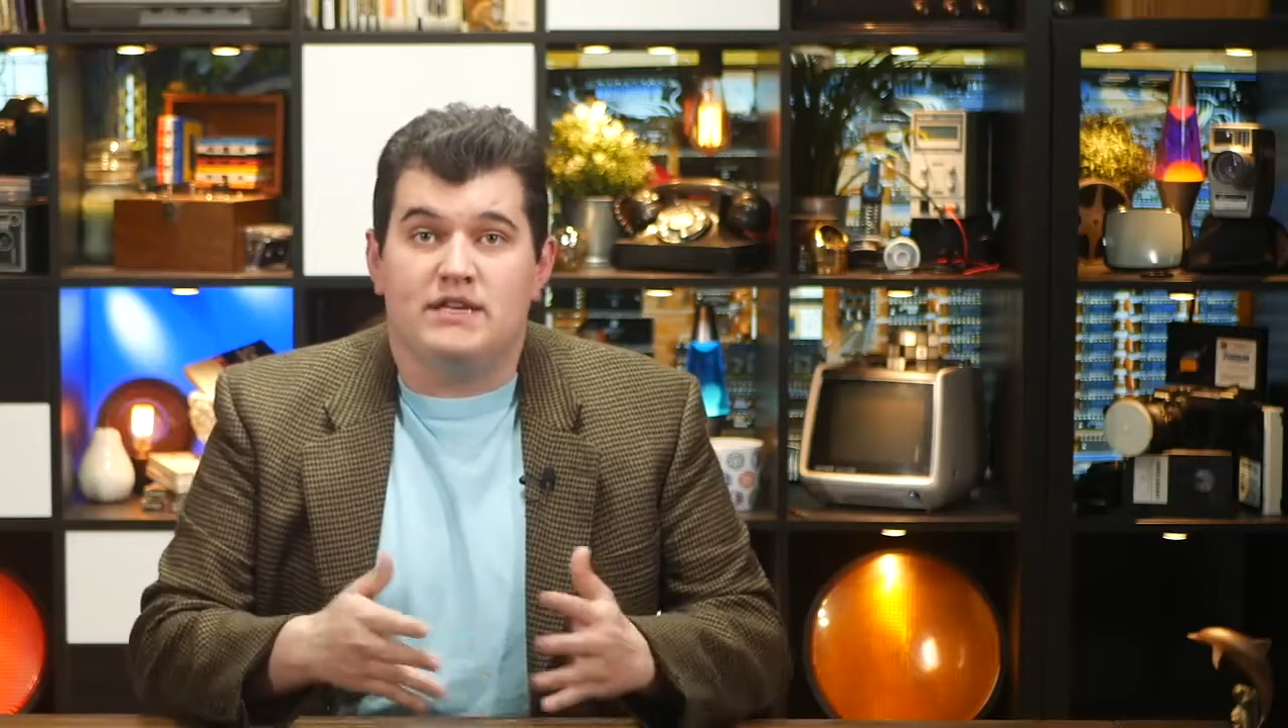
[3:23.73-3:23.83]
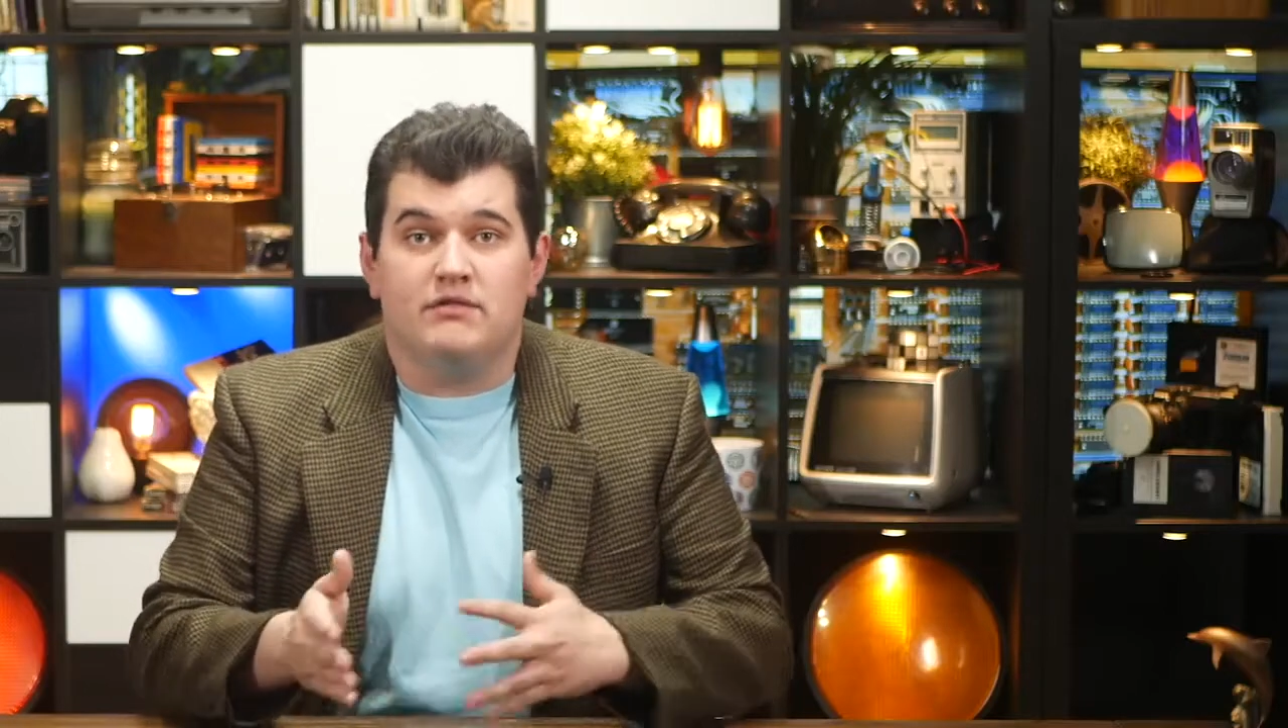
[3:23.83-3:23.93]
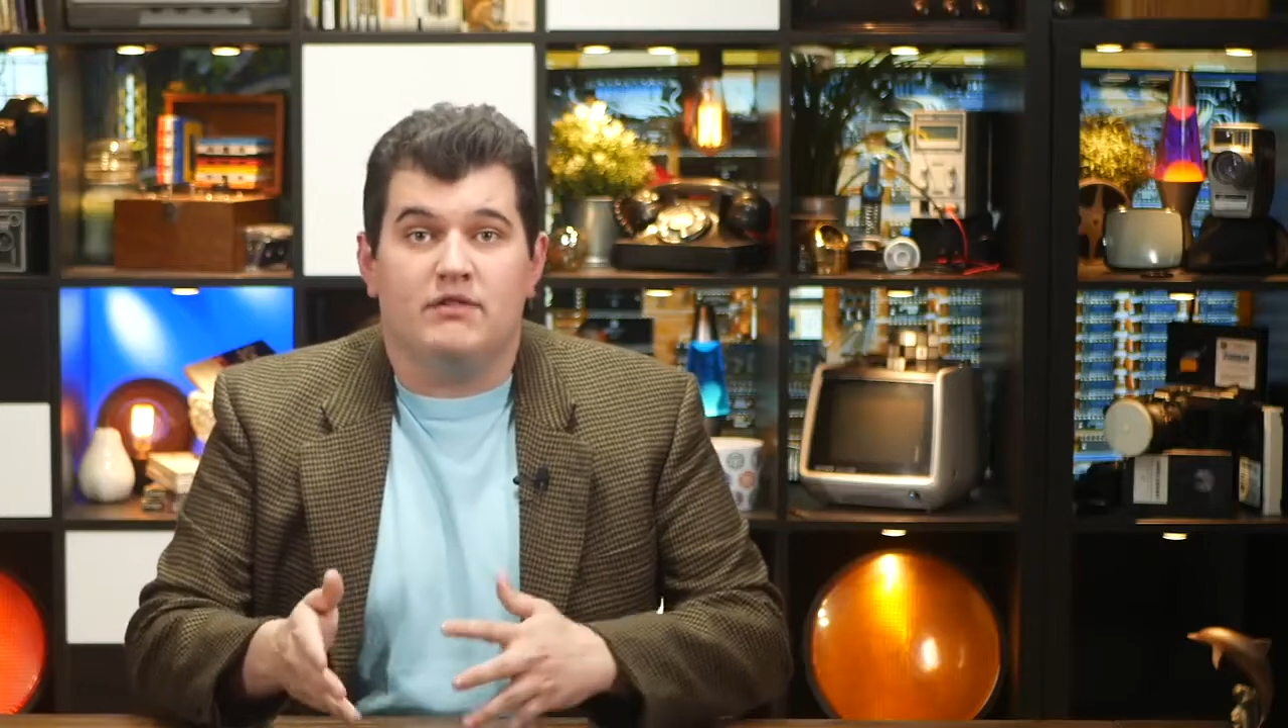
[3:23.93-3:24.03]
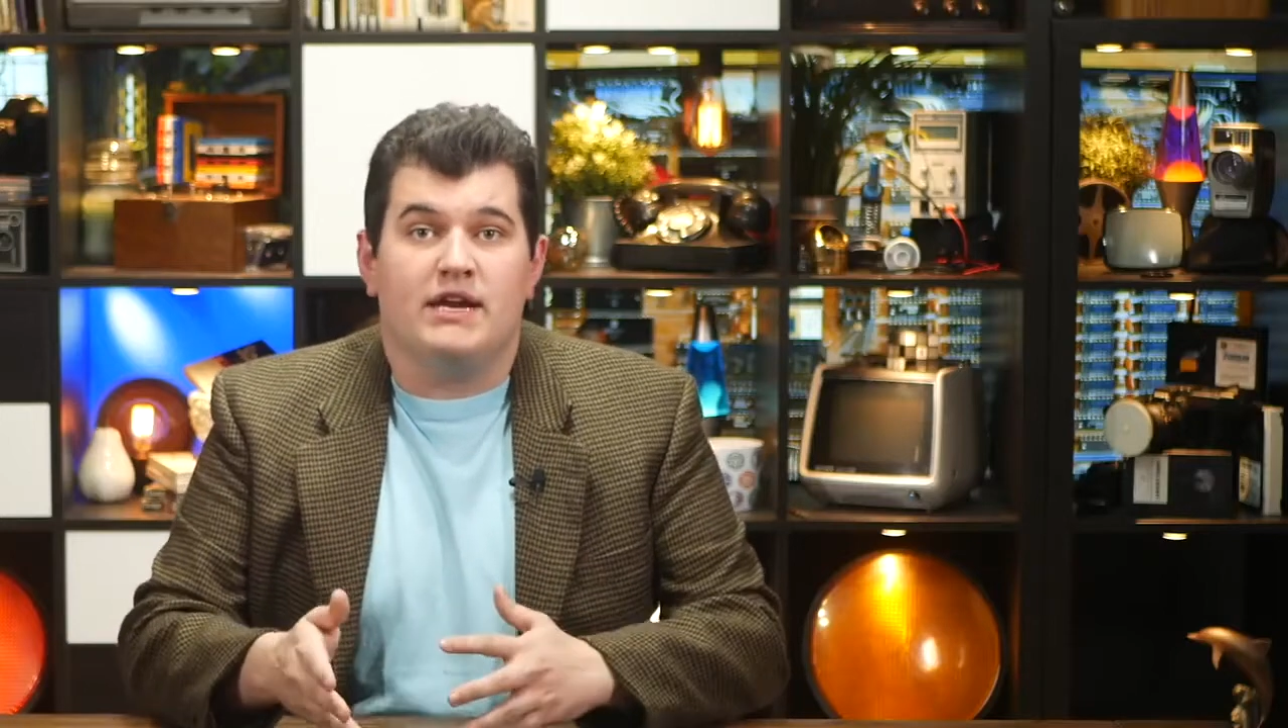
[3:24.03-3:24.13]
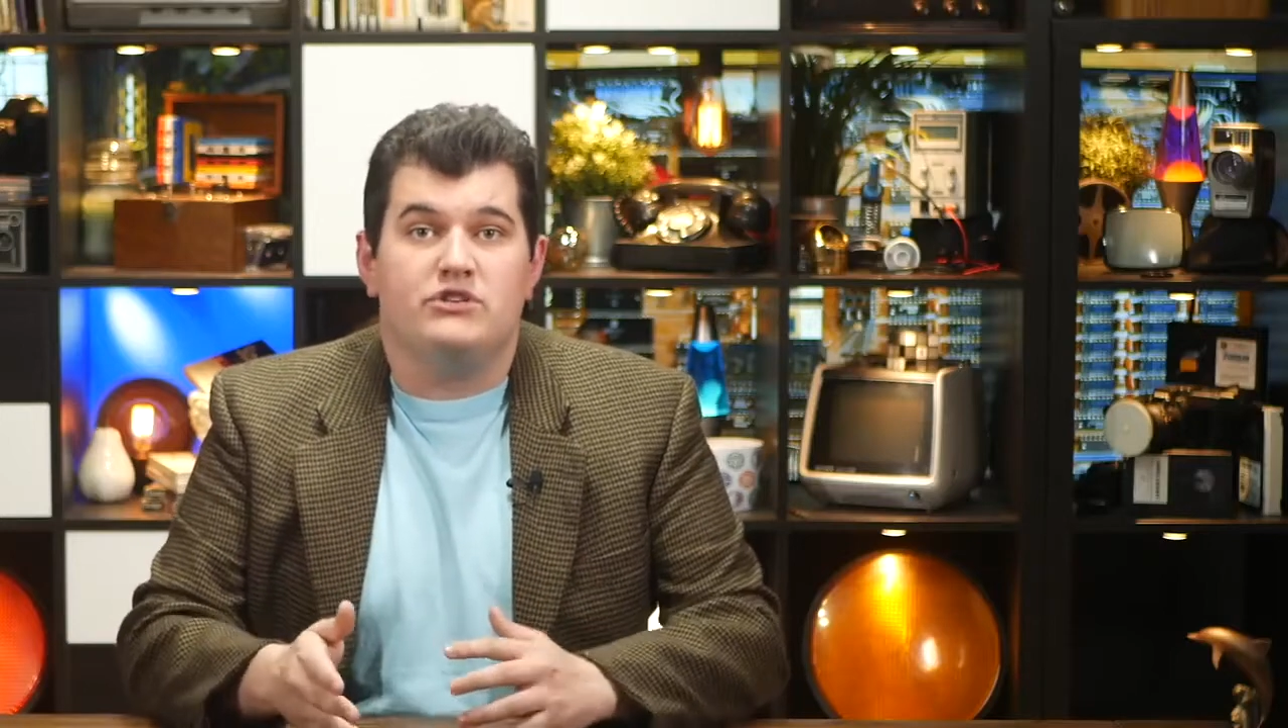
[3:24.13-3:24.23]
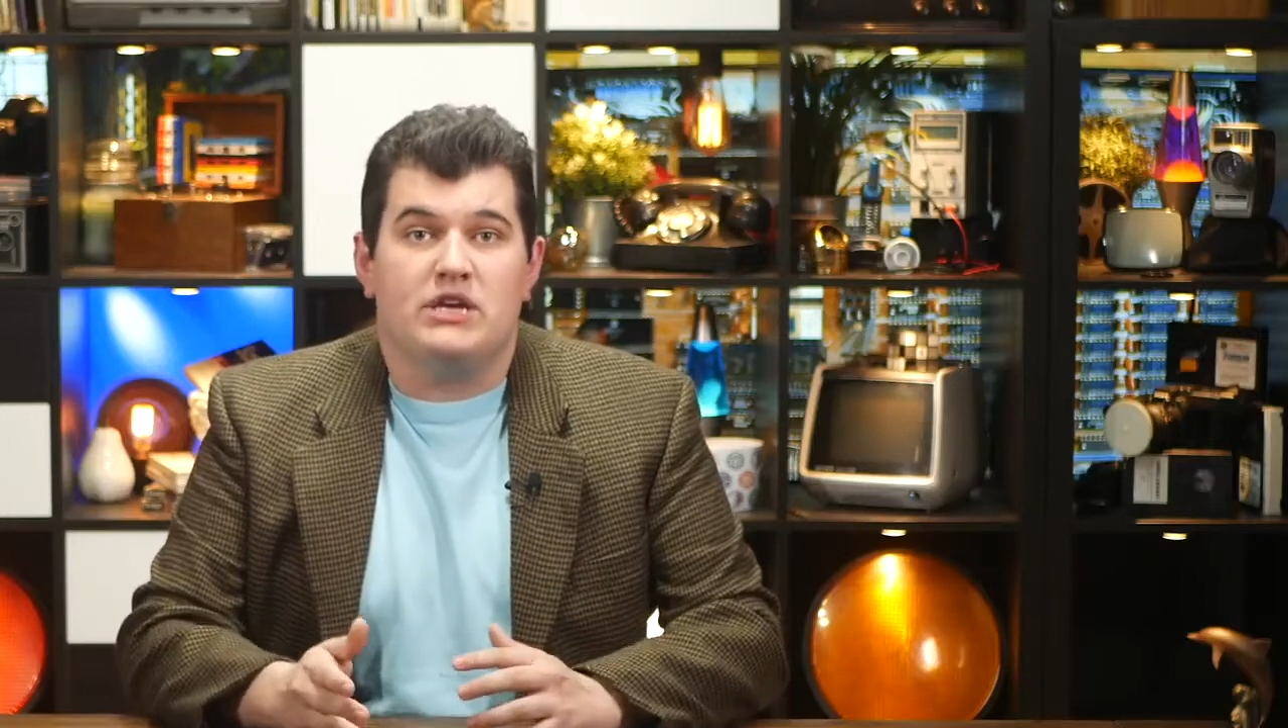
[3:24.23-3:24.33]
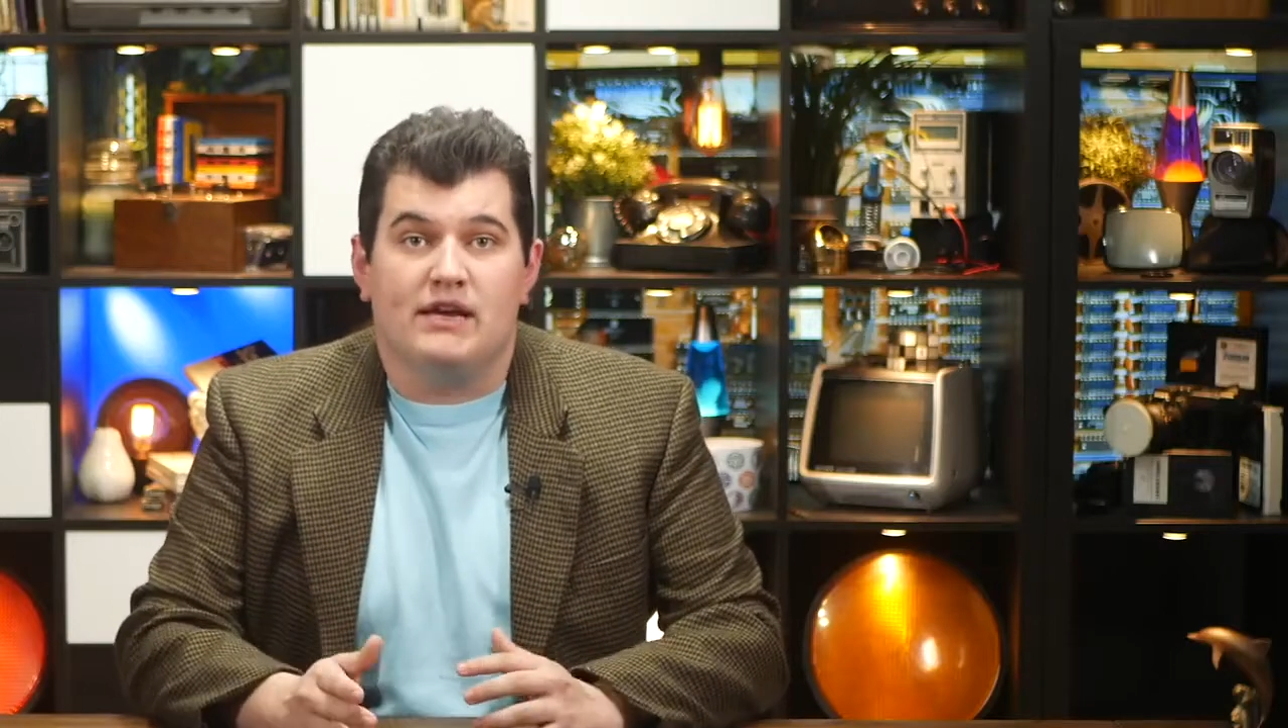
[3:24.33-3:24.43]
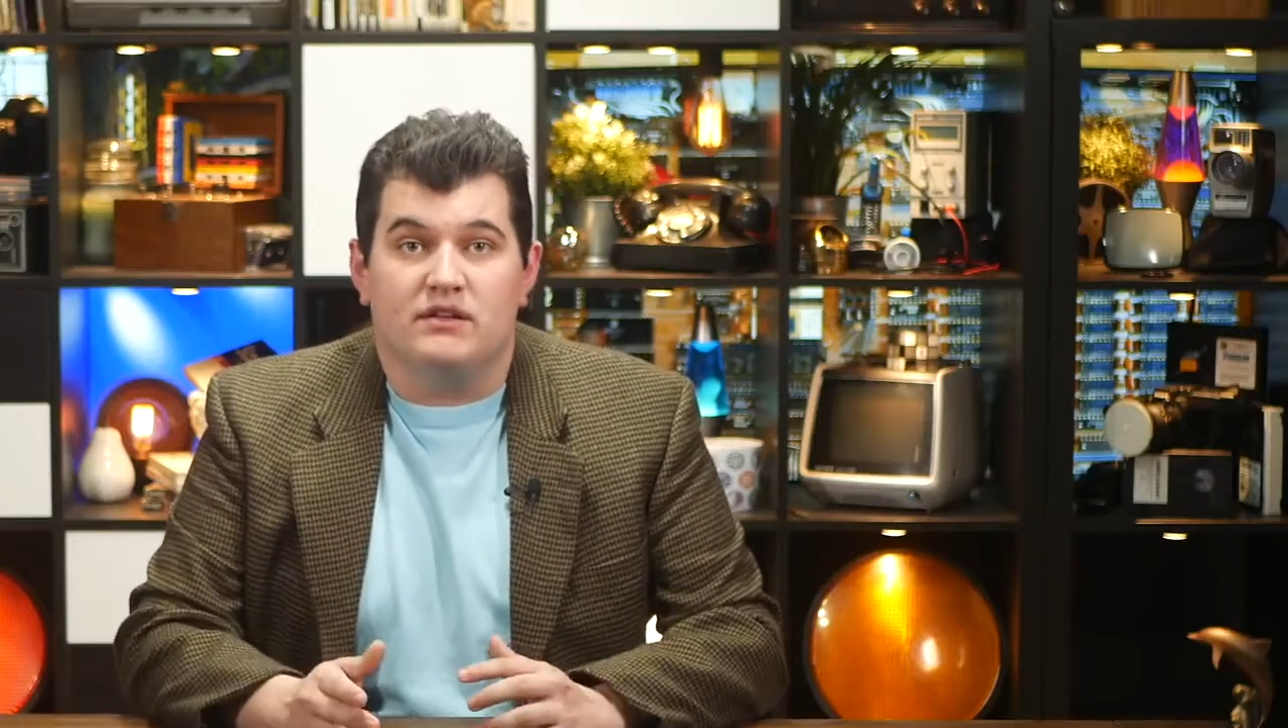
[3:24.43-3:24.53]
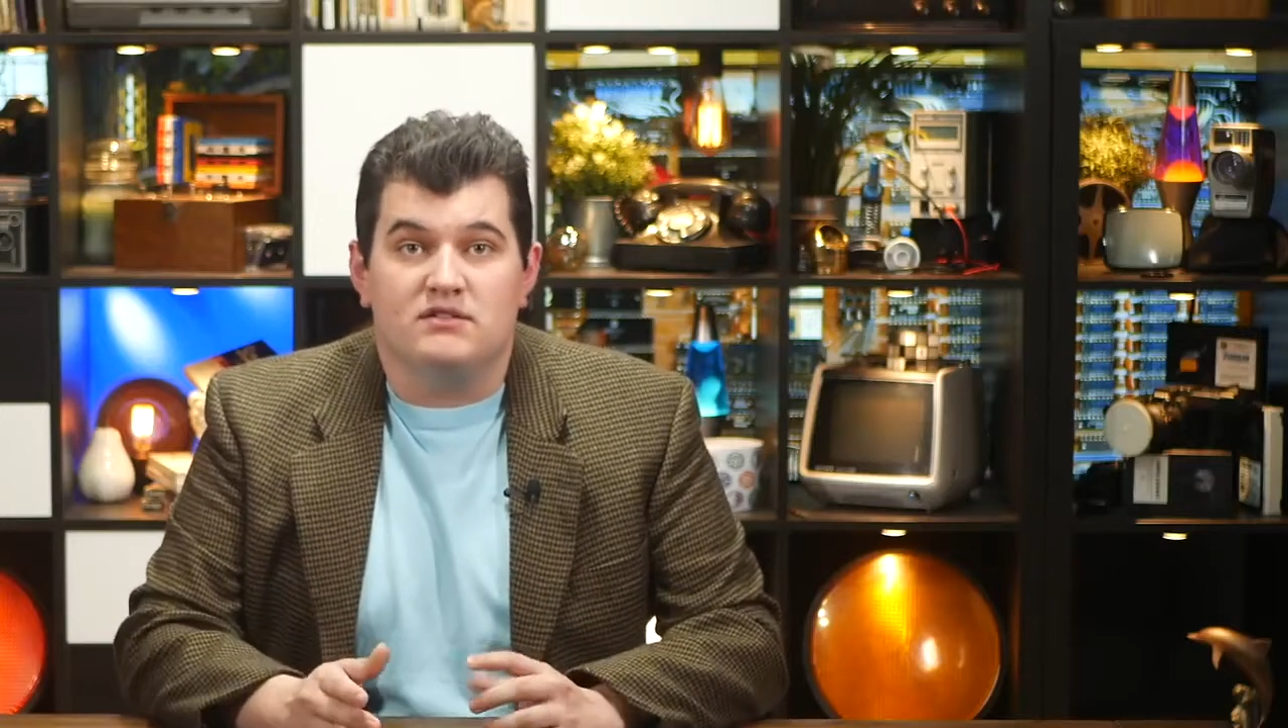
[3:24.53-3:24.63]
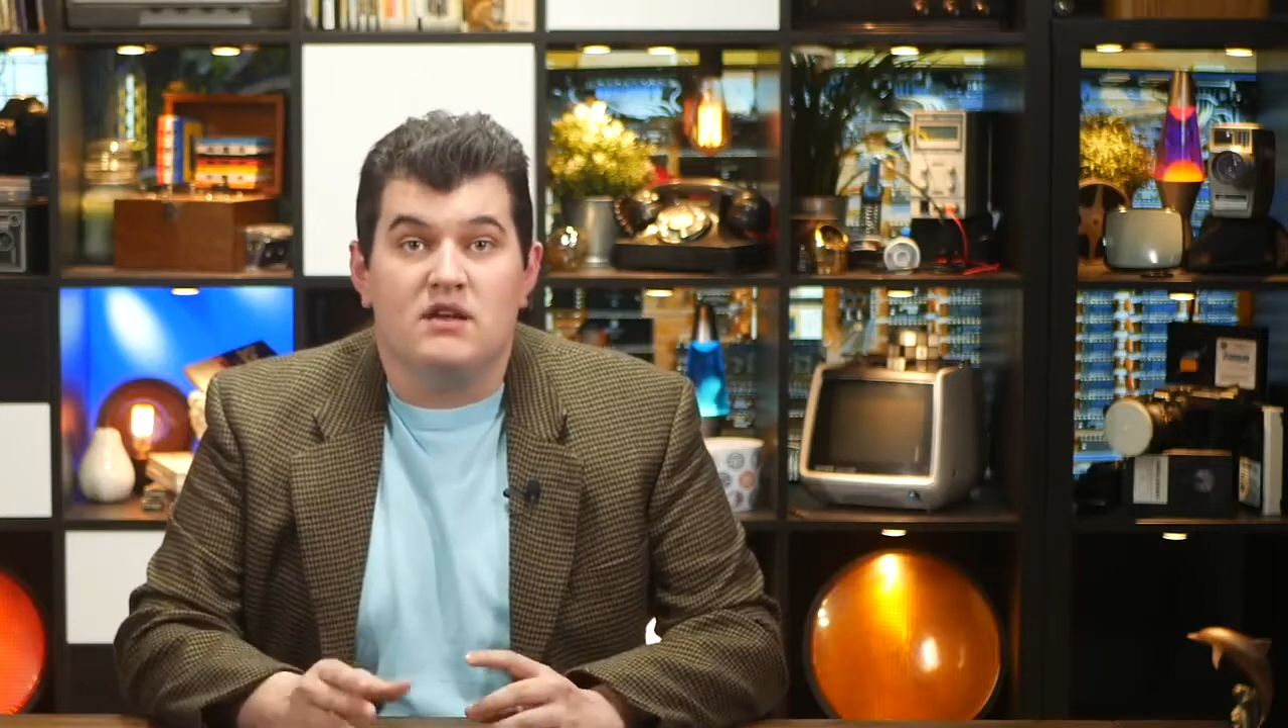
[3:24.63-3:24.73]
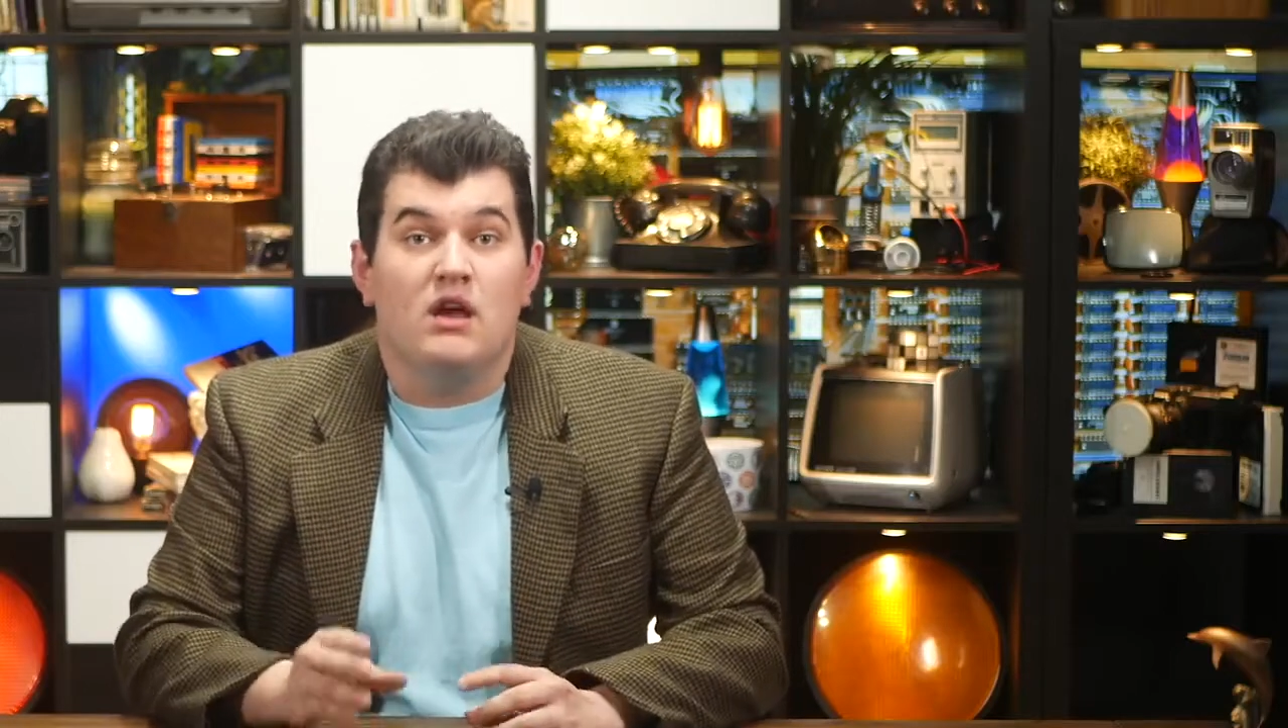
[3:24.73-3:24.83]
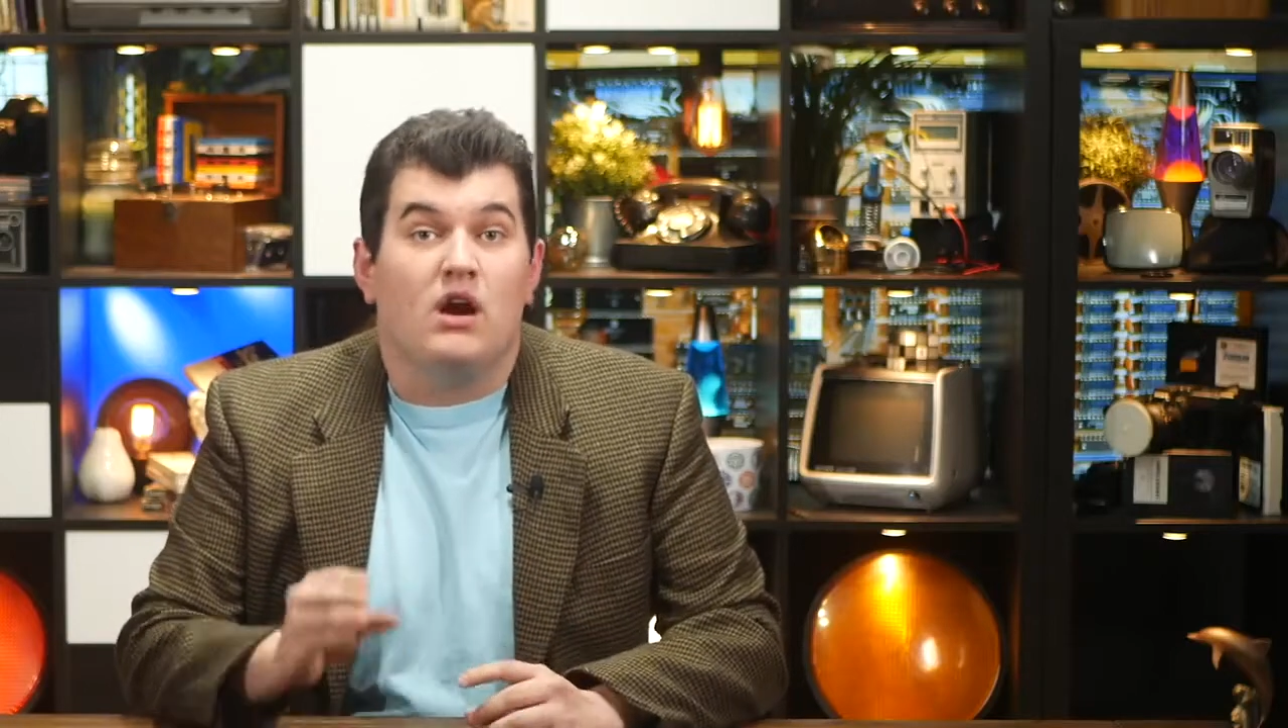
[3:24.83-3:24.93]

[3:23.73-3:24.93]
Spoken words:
and right channels,